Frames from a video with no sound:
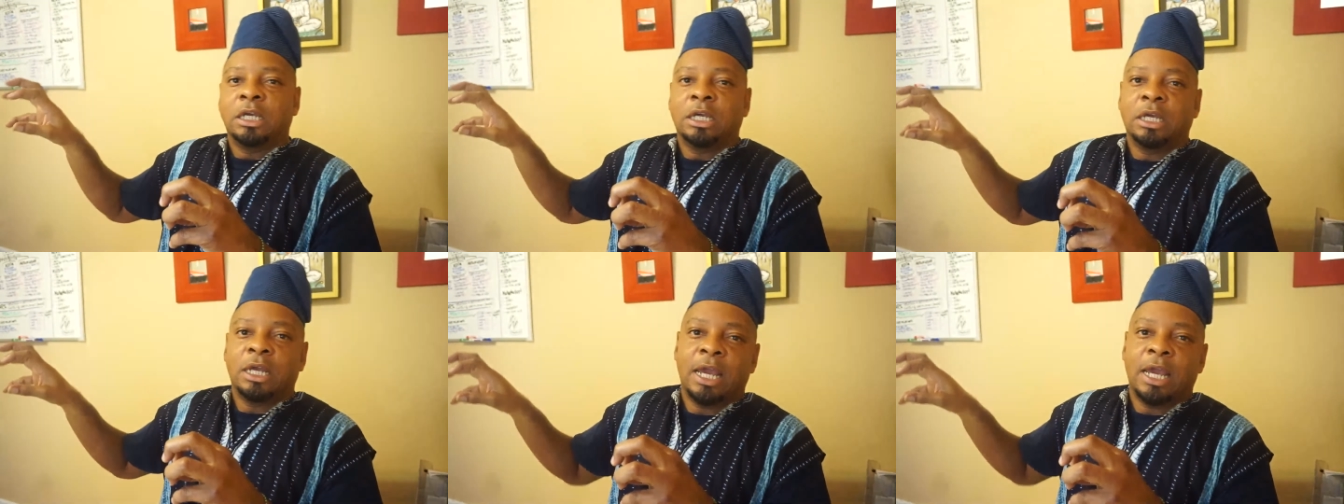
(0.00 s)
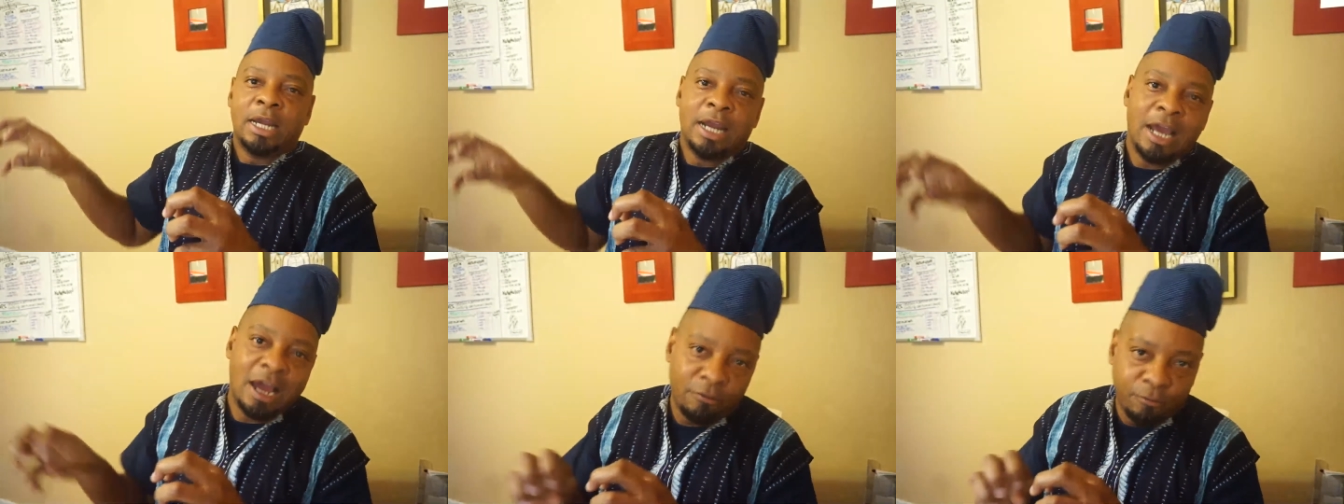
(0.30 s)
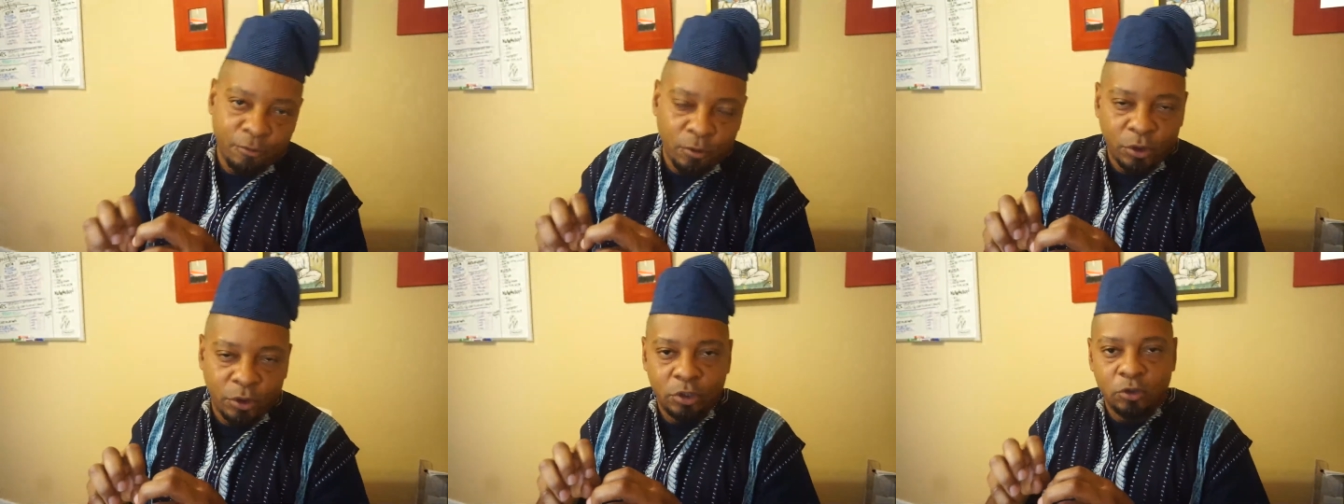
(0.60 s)
and
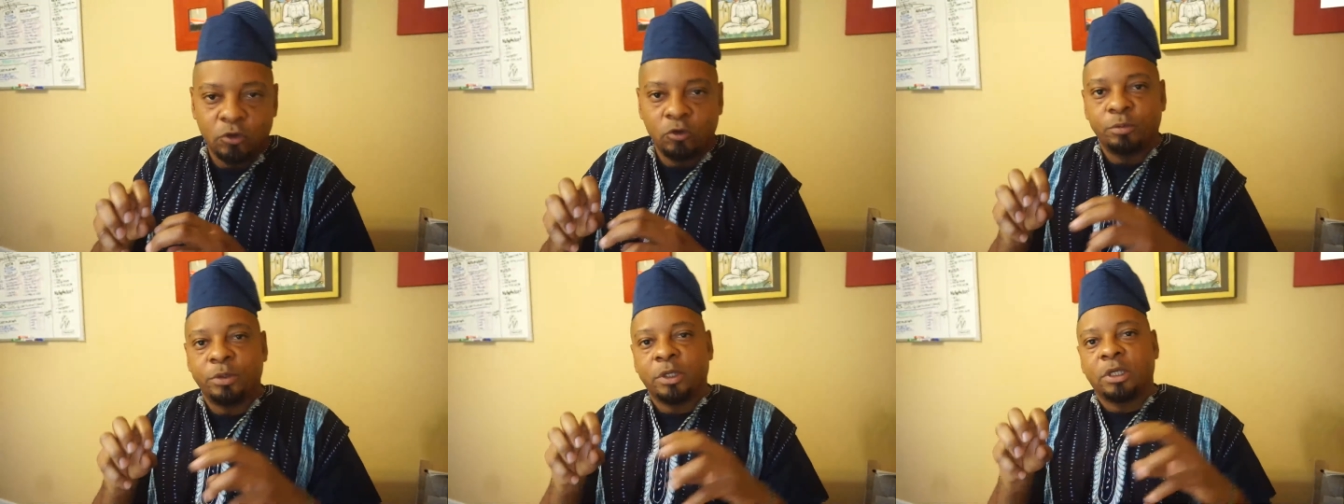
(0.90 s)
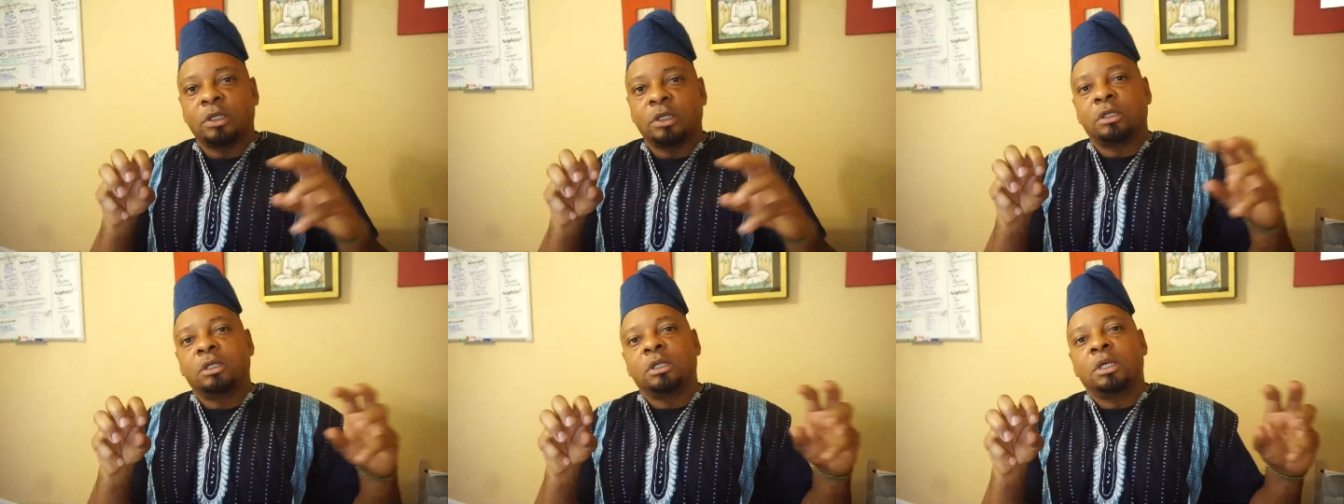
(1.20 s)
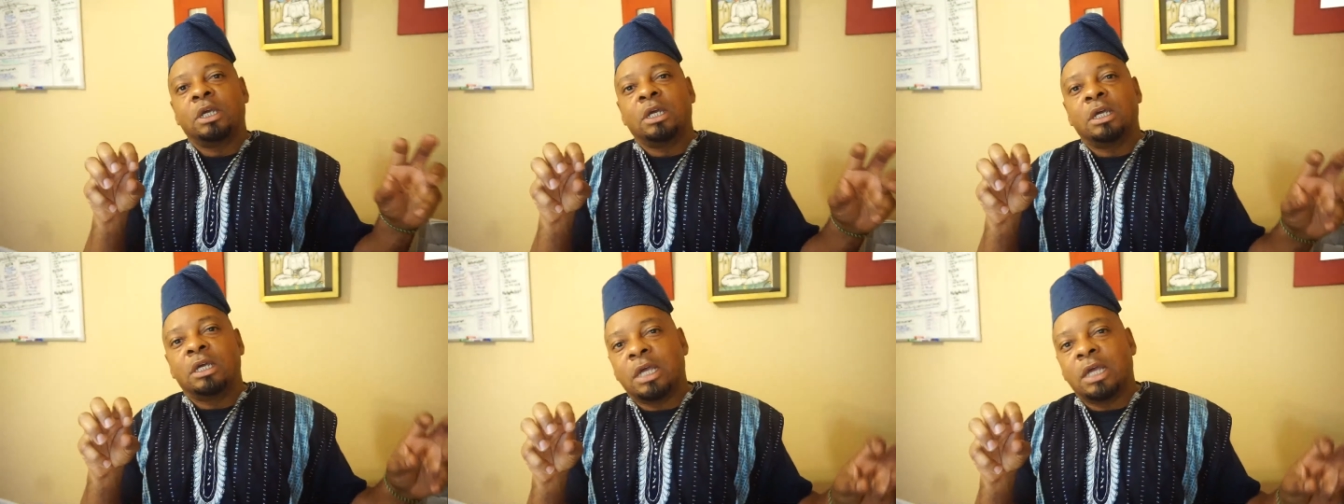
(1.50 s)
Afro Cuban
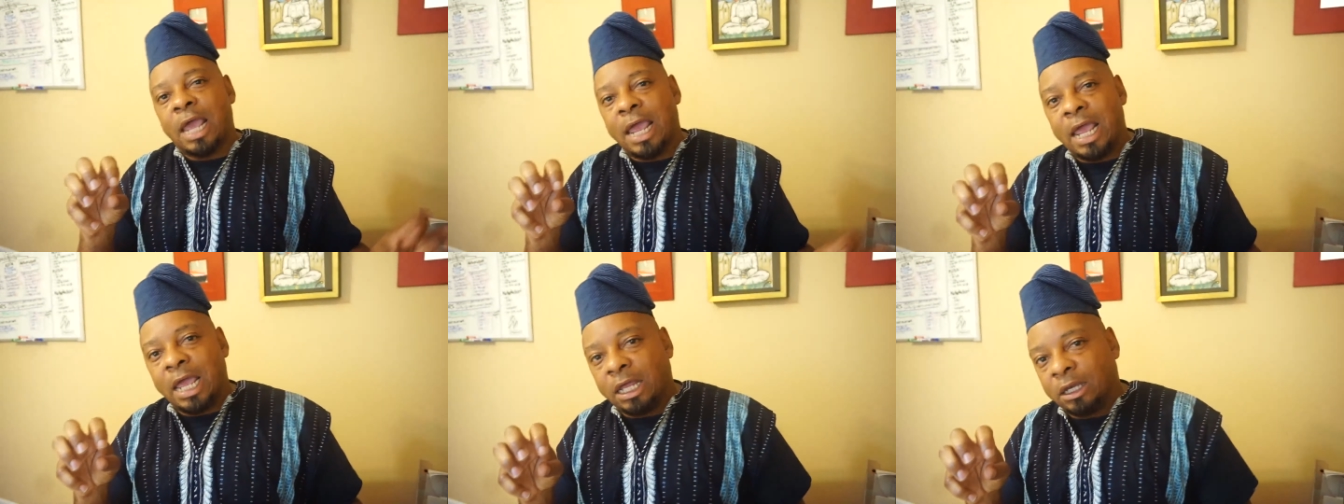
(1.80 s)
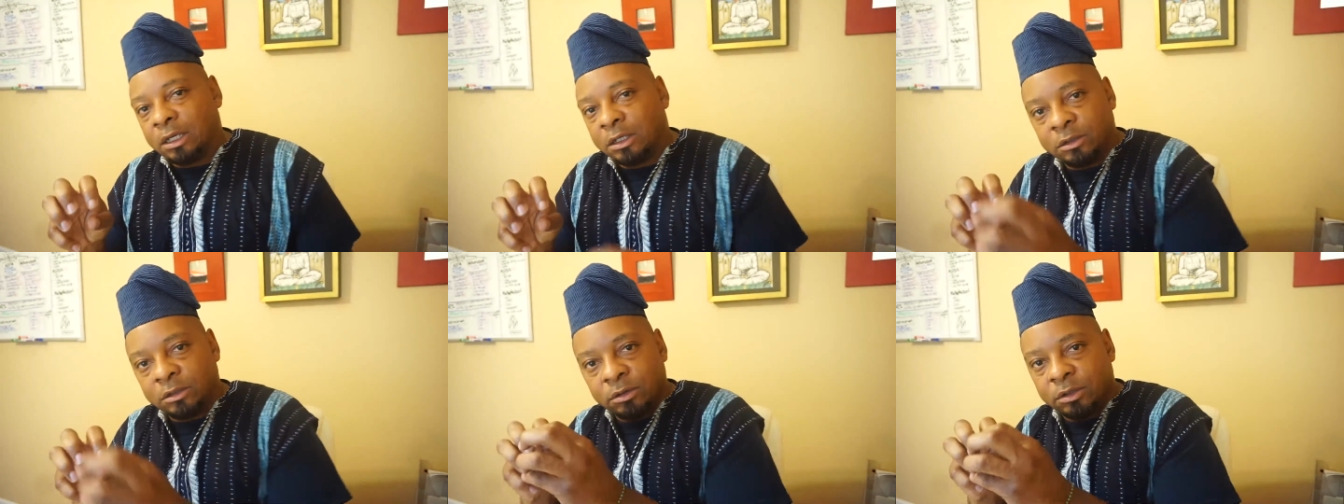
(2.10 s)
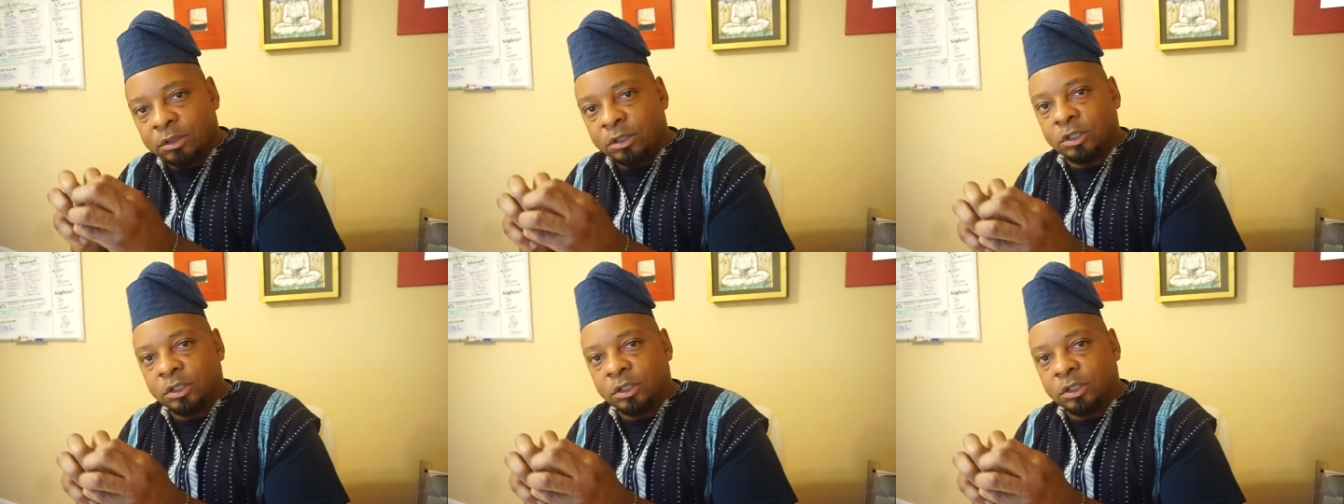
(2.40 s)
and